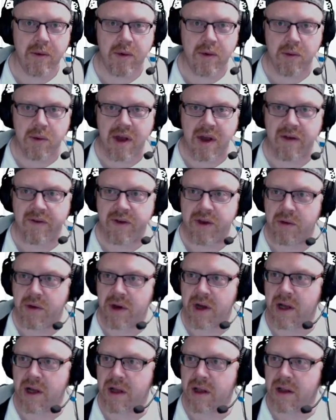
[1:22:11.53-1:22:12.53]
Wherever you
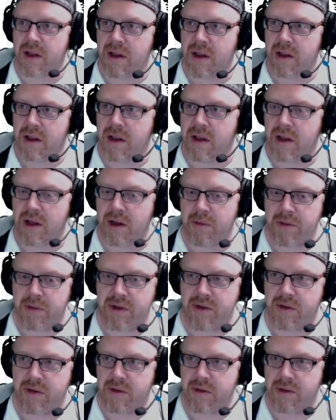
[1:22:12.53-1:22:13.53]
are, I hope you're
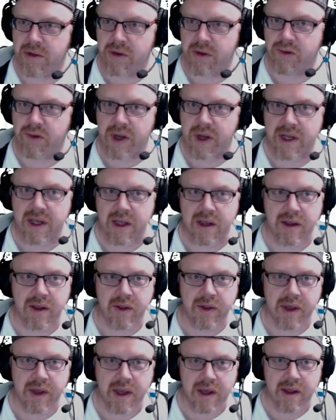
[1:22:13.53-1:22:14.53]
creating
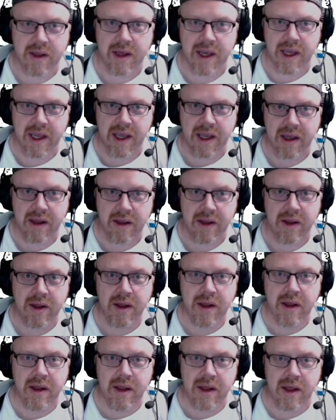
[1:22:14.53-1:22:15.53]
something exciting.
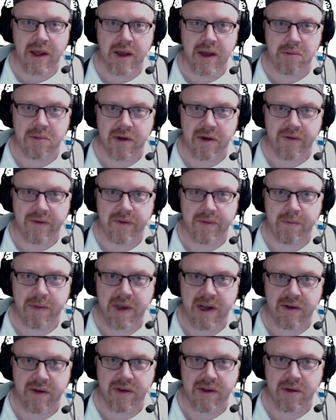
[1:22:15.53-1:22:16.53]
I hope I've
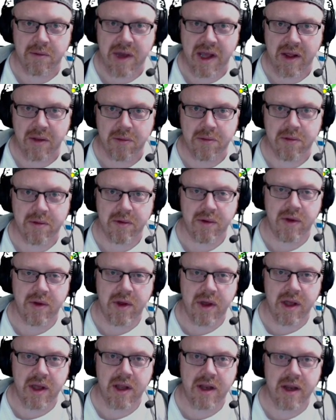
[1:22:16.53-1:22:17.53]
been of some help,
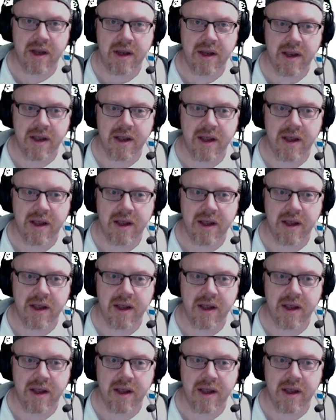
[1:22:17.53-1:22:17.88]
and